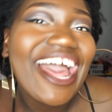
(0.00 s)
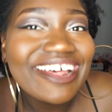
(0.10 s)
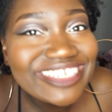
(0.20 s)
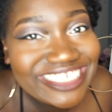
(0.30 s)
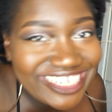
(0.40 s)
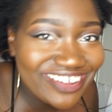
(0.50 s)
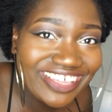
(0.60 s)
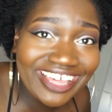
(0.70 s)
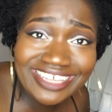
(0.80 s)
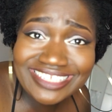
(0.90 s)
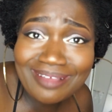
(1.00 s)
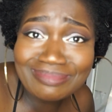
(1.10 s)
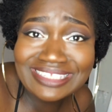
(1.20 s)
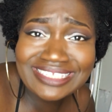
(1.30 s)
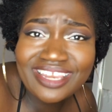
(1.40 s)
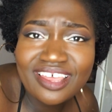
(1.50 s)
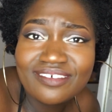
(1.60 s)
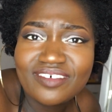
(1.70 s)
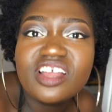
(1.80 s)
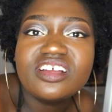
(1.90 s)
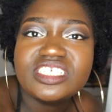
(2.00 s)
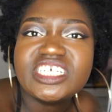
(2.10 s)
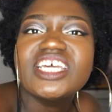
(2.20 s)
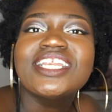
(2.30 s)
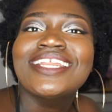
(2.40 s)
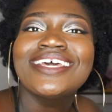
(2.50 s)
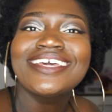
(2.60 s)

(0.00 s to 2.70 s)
I'm joking because I'm still a virgin.